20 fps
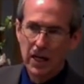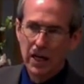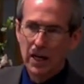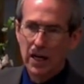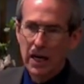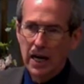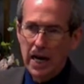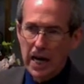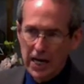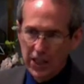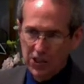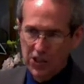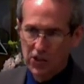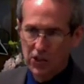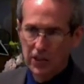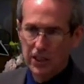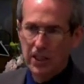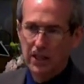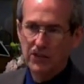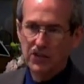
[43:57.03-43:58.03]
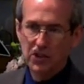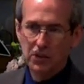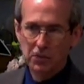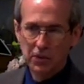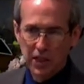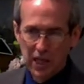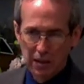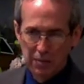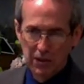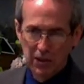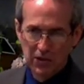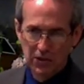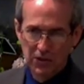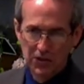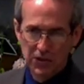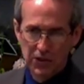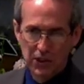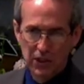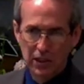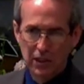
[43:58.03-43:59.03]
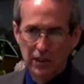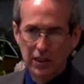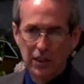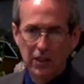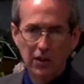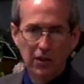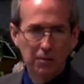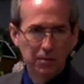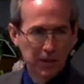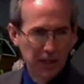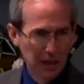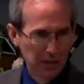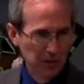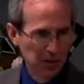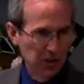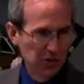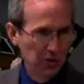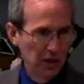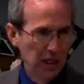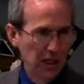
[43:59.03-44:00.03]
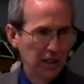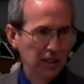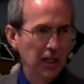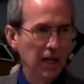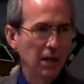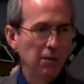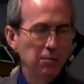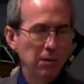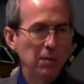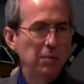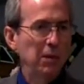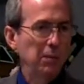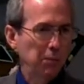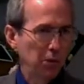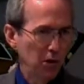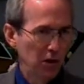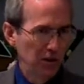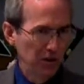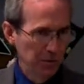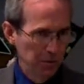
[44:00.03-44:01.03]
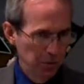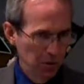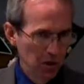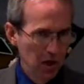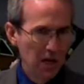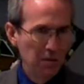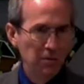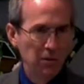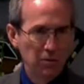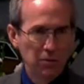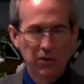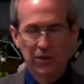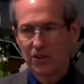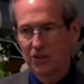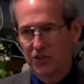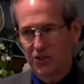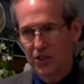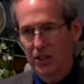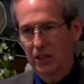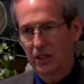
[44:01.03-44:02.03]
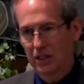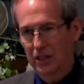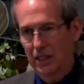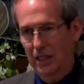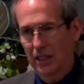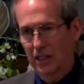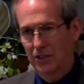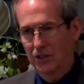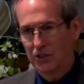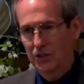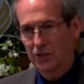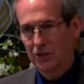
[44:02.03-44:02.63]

actually have some chemicals in that are demonstrated may be part of the problem with the skin cancer.